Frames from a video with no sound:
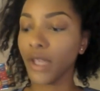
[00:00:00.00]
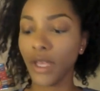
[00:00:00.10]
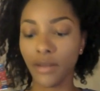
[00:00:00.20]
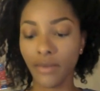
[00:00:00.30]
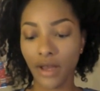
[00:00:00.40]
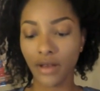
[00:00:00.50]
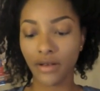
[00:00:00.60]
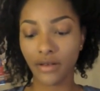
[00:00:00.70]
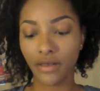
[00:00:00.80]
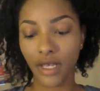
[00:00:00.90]
and a
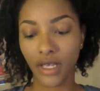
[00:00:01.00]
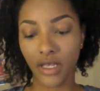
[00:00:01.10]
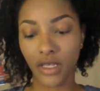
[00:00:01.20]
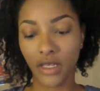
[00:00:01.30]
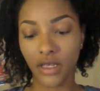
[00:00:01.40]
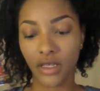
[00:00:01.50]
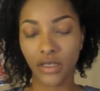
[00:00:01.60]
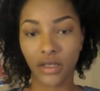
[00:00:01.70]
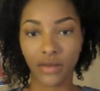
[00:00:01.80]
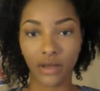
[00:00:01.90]
powder that is
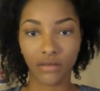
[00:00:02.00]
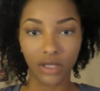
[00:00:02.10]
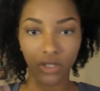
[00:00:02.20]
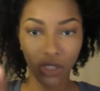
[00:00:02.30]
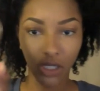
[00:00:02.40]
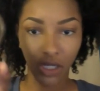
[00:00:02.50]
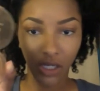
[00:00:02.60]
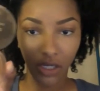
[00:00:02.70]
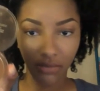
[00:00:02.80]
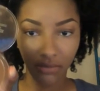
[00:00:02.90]
about this
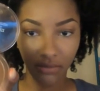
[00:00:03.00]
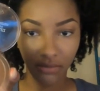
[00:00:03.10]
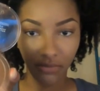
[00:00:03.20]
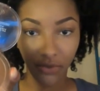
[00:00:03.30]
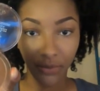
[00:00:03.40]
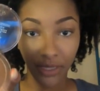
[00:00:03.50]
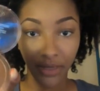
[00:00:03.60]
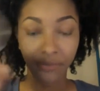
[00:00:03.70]
shade for me.